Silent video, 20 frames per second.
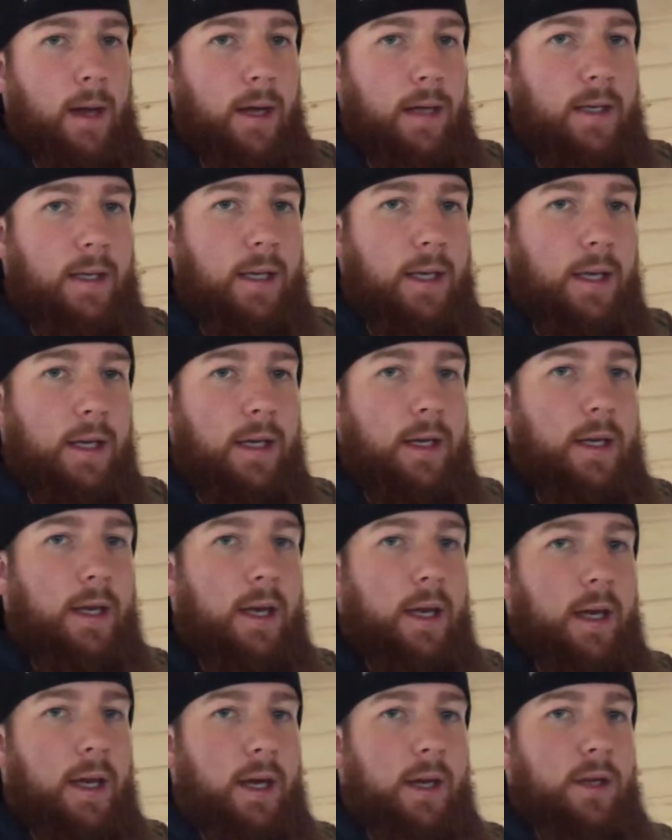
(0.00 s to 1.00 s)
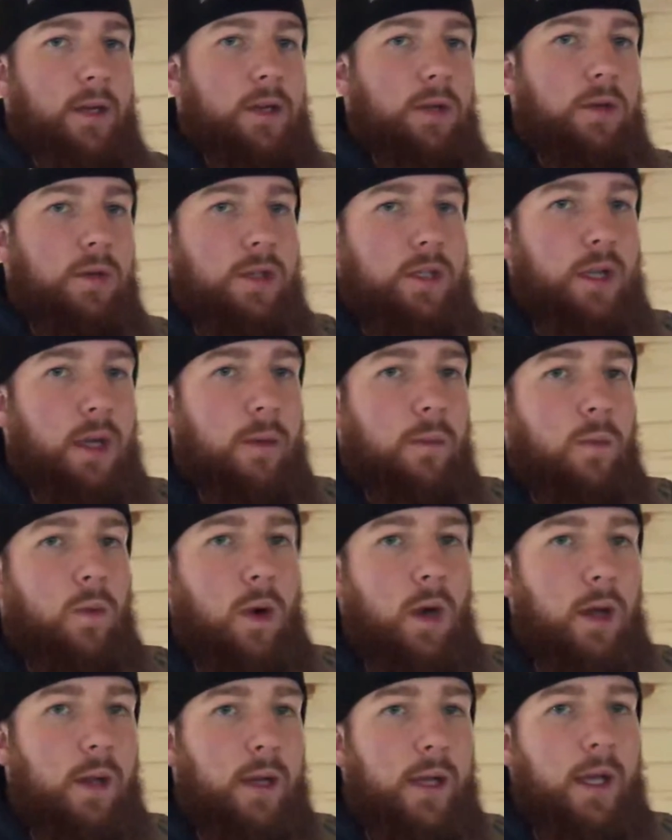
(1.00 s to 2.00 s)
did do some
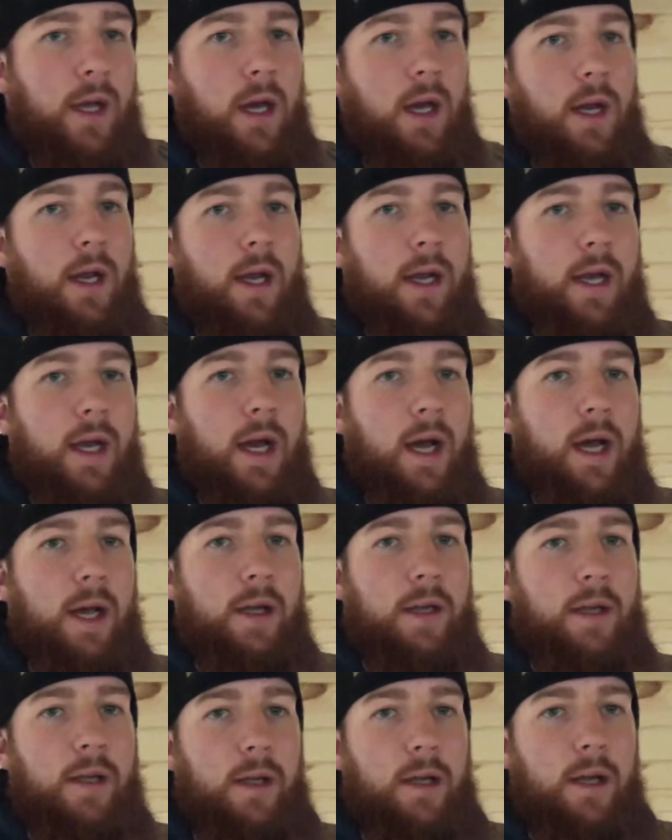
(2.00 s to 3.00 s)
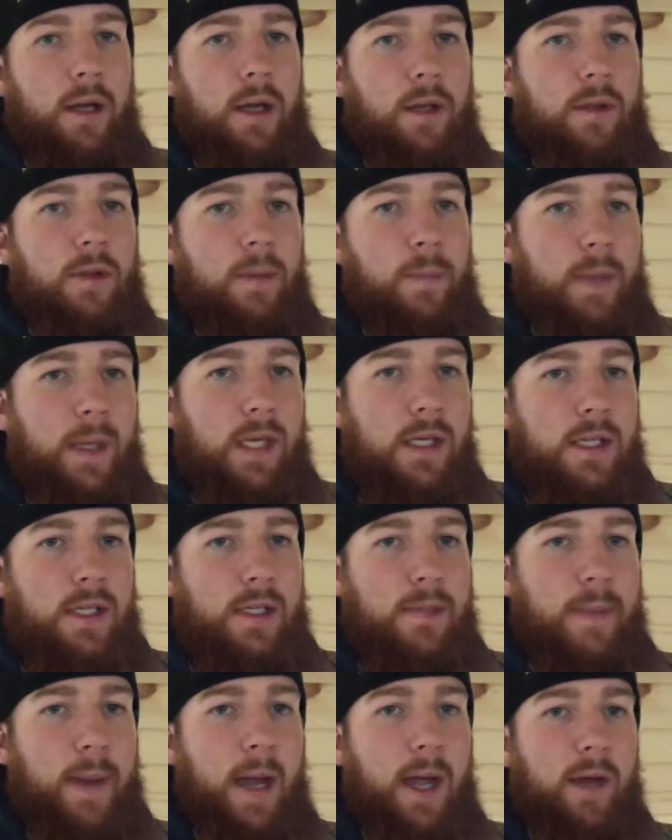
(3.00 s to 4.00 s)
welding on. I got the
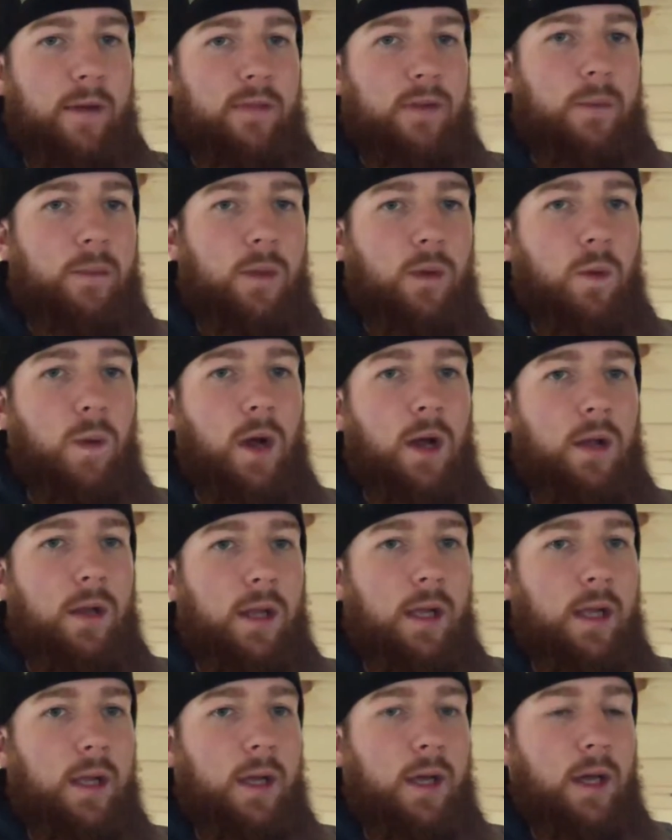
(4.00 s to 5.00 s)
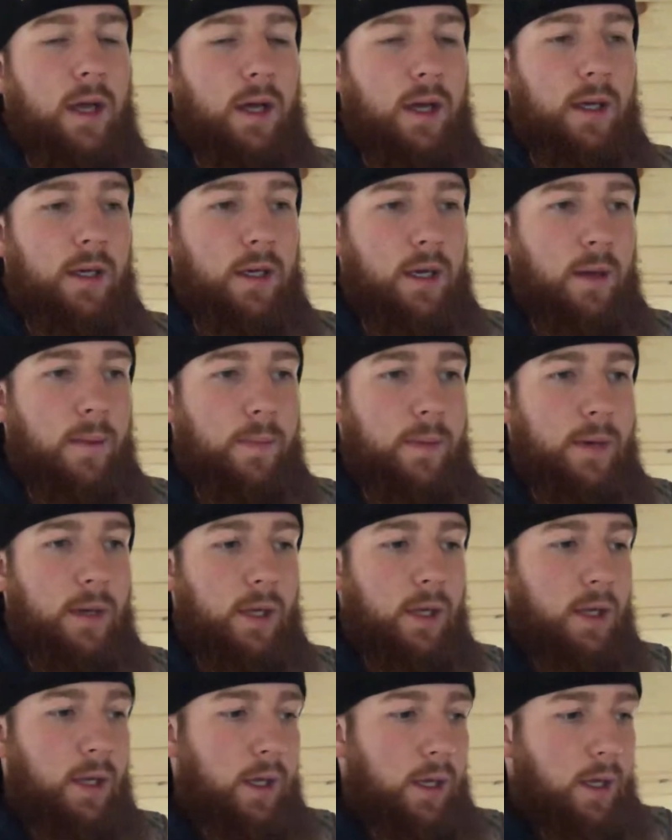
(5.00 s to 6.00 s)
pieces back from the welding
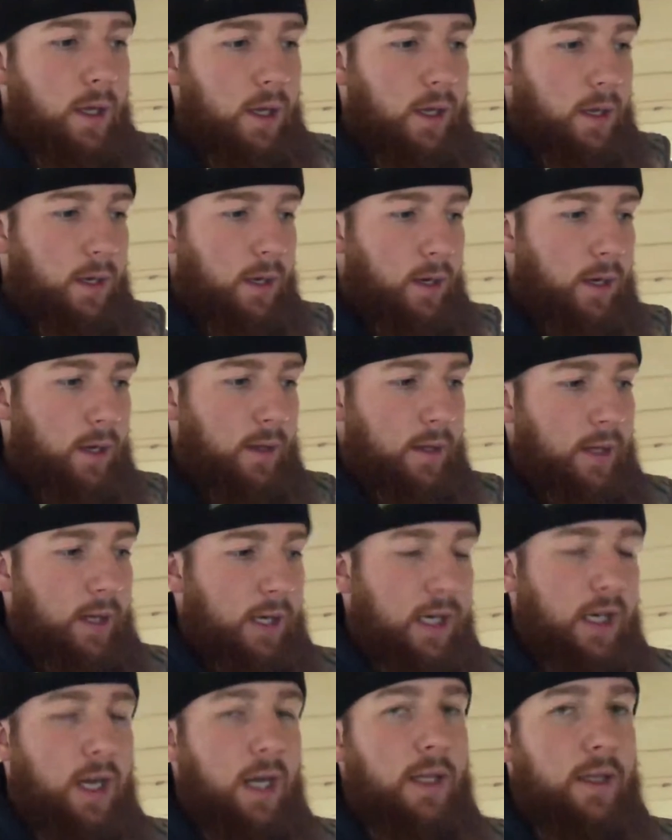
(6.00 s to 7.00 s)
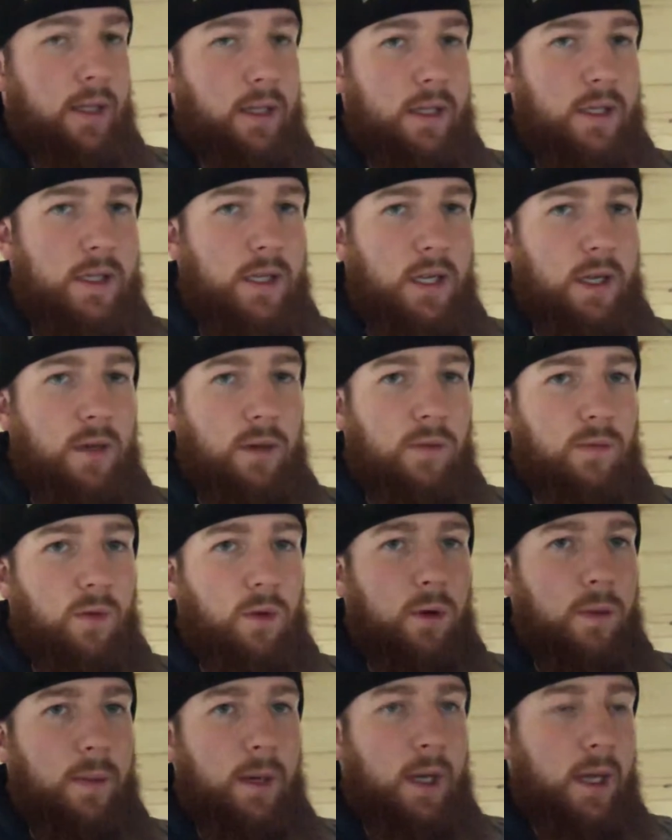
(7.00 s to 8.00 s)
company that cut the steel
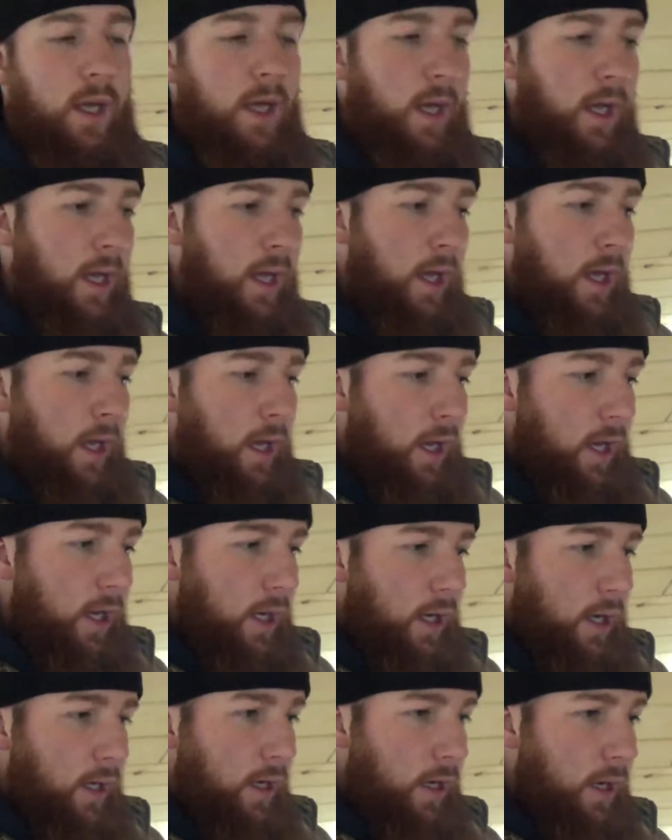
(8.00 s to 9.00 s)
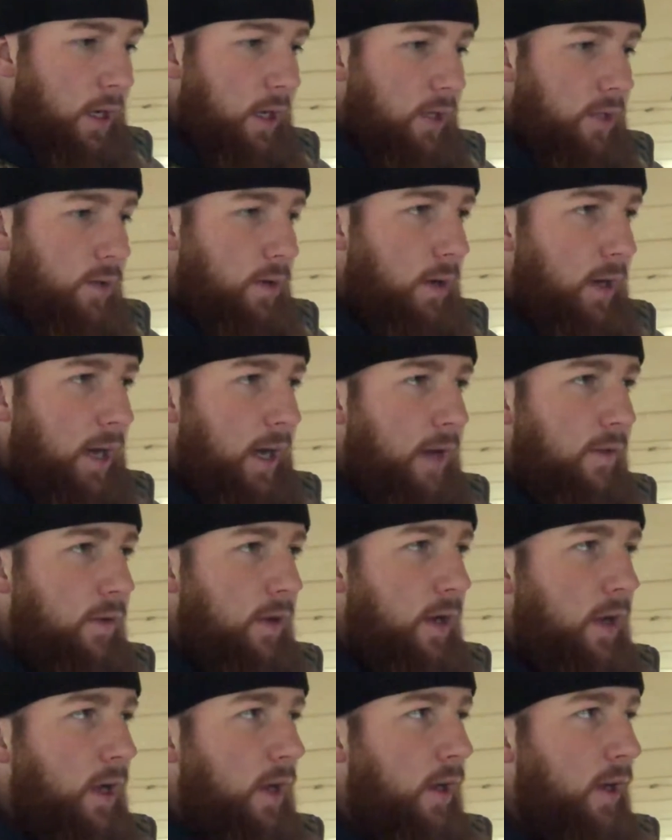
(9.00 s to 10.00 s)
for me. So I
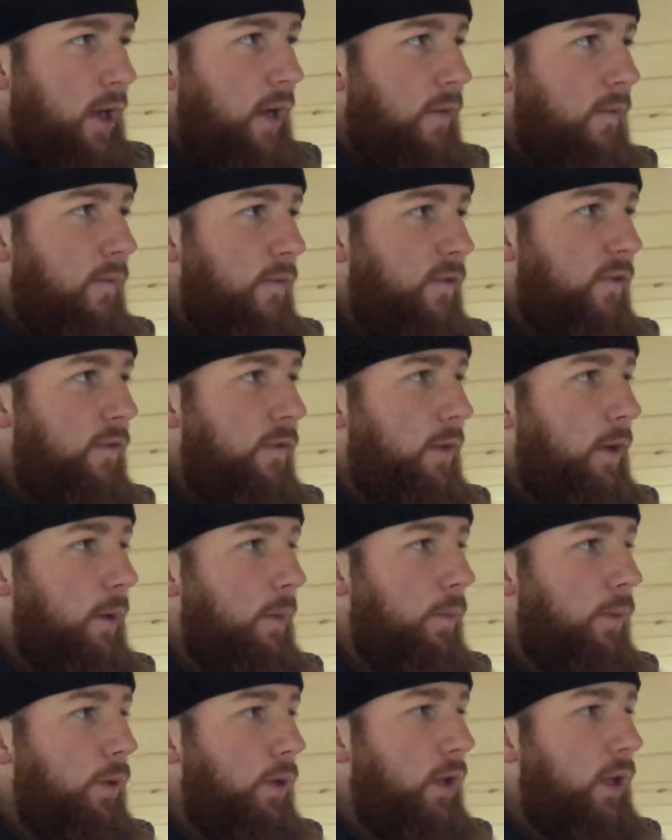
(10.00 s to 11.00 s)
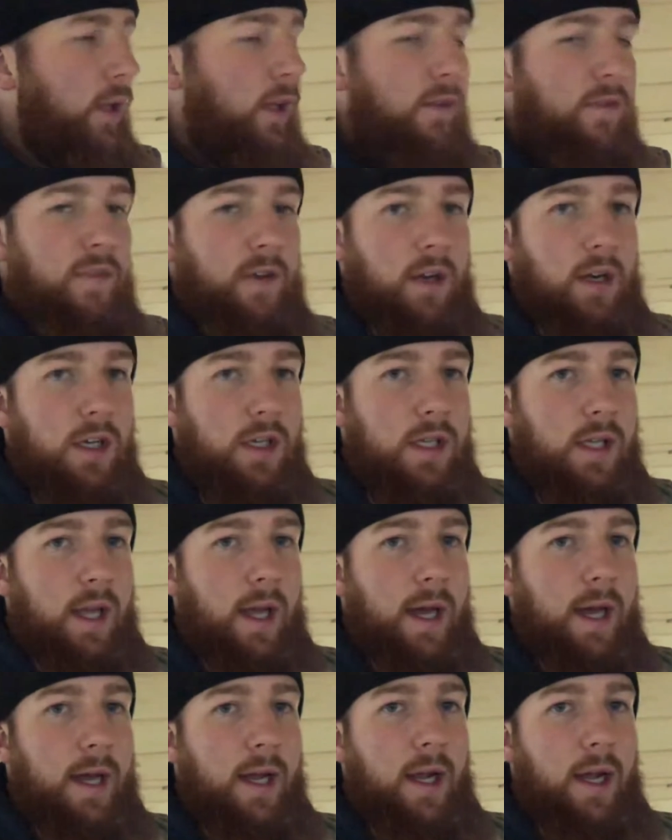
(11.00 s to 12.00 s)
haven't completely finished
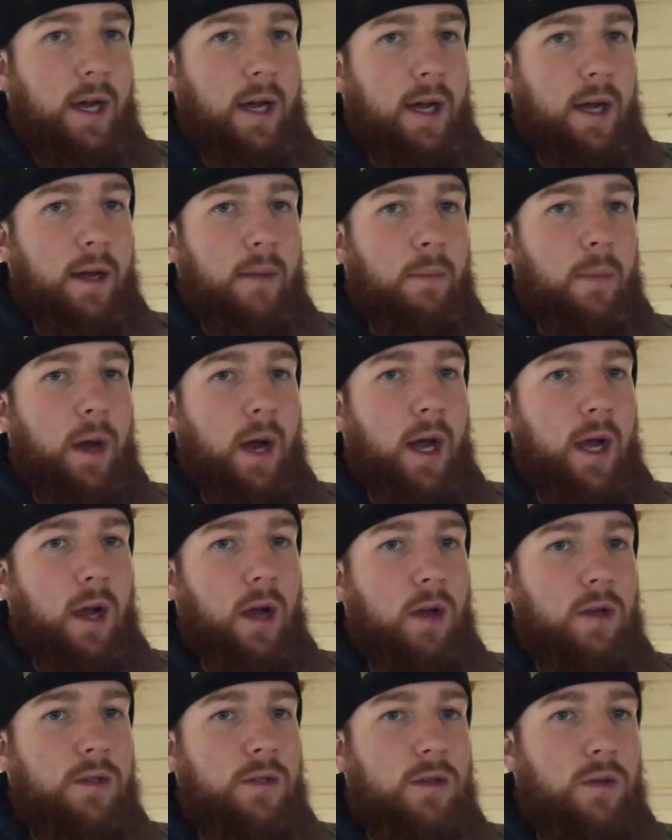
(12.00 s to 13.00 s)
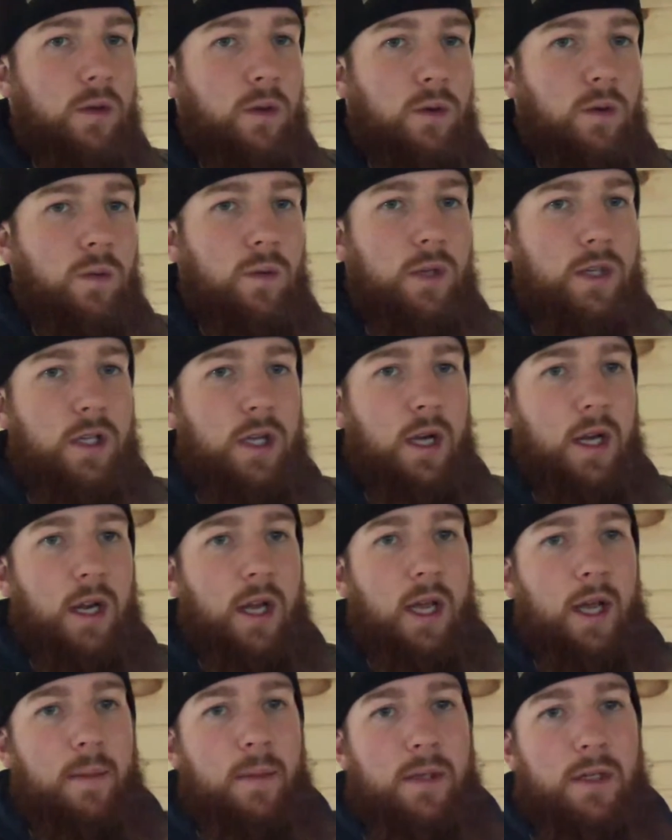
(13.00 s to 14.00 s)
that. I also was on
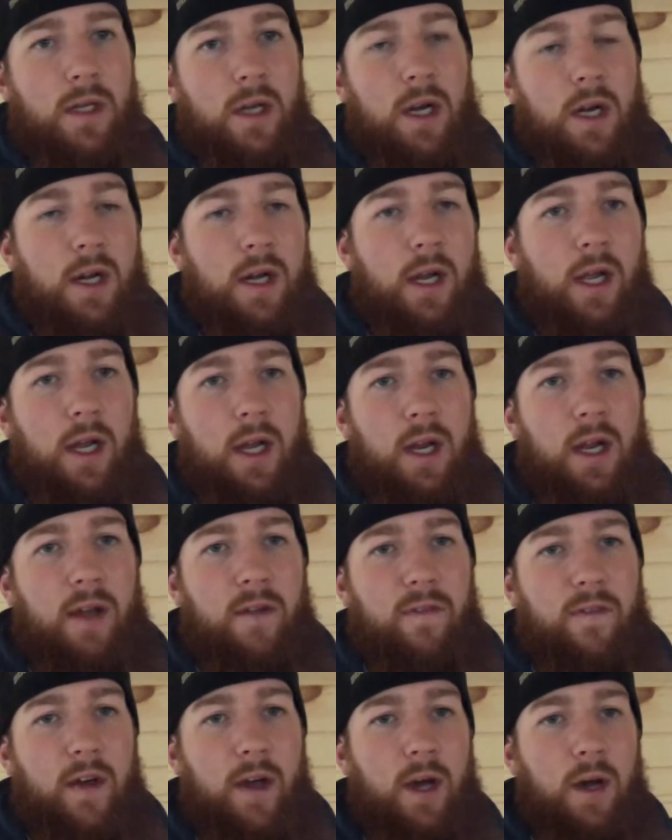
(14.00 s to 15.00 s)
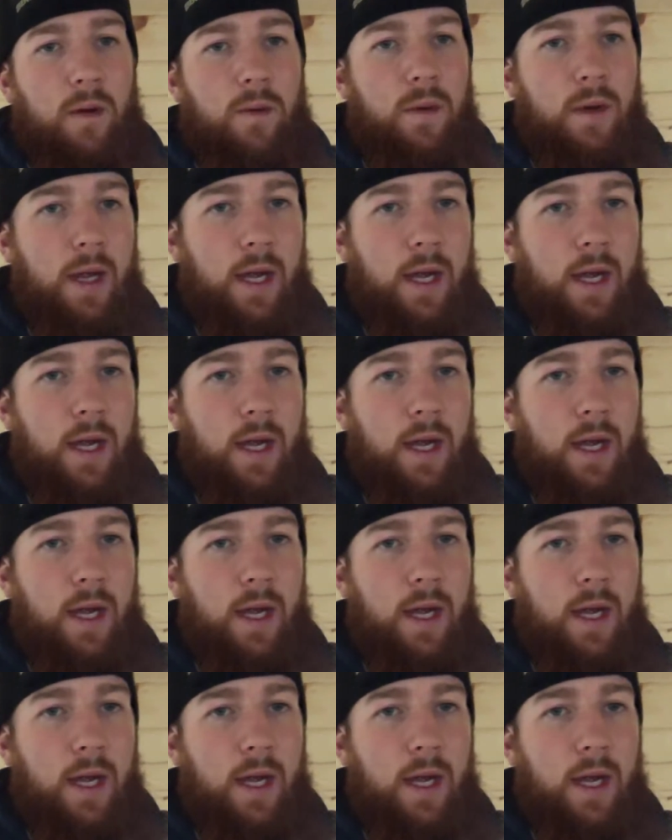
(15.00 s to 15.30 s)
Amazon and I found